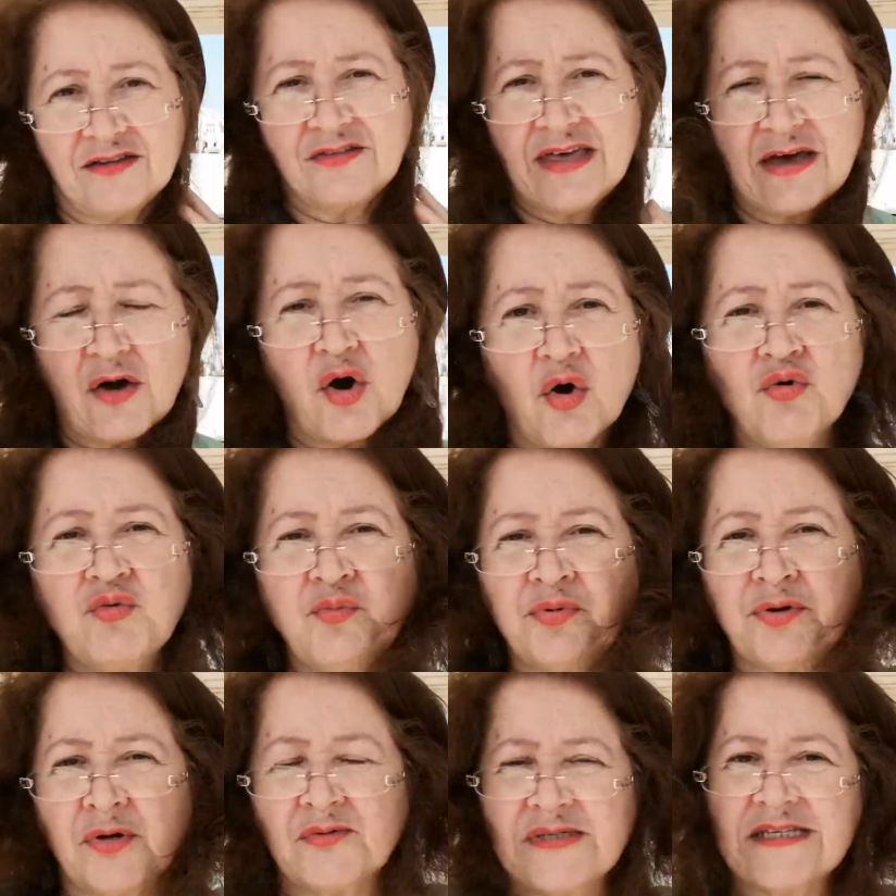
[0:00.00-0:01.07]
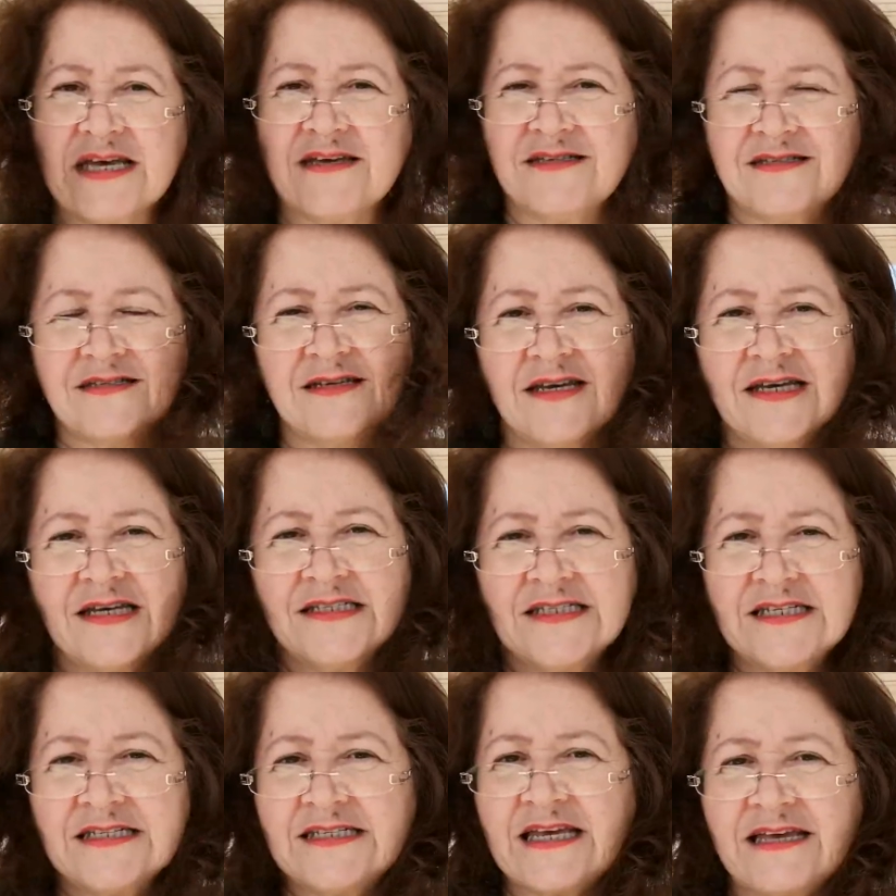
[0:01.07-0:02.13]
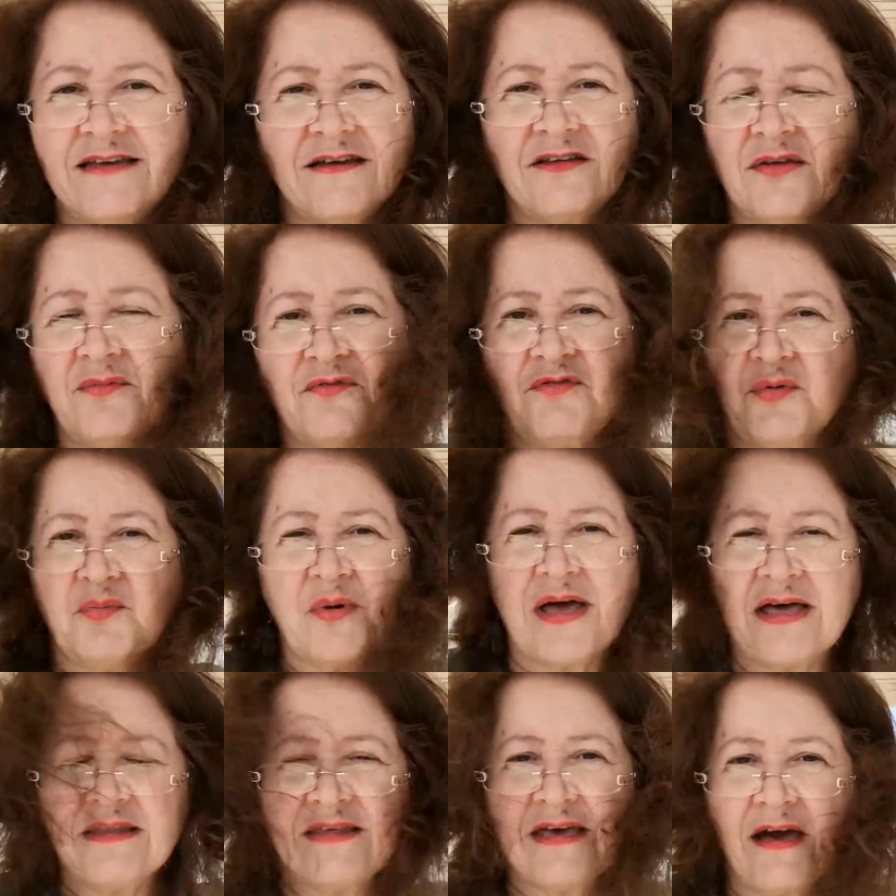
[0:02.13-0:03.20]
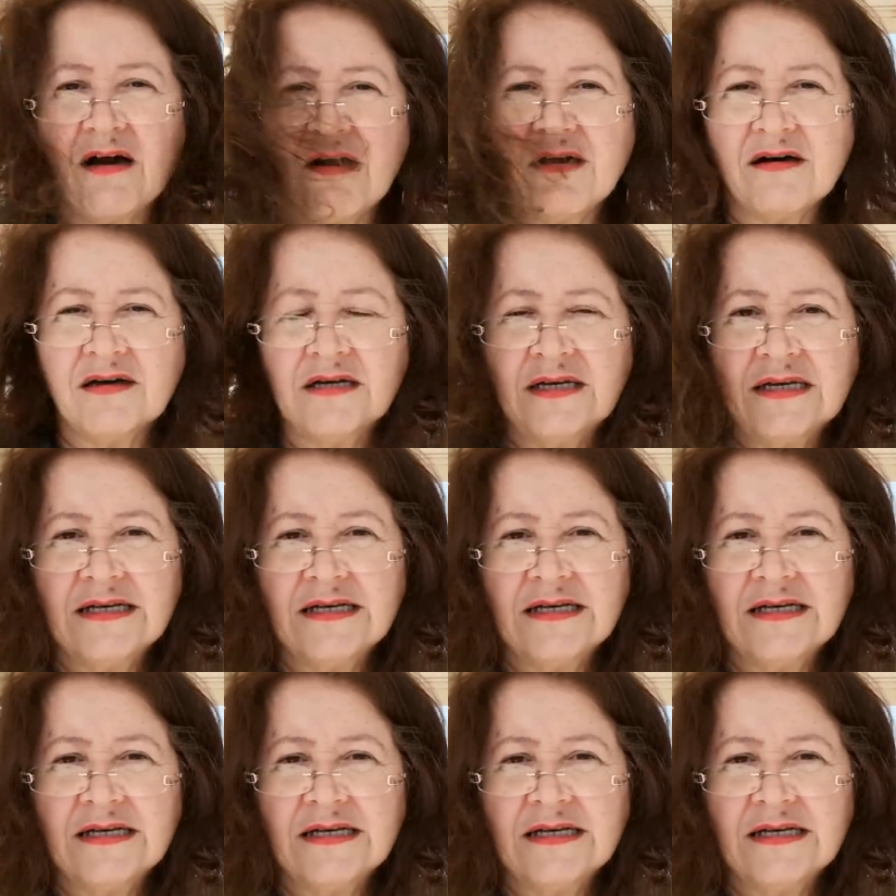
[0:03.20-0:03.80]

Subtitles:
their own process, to take them from where they are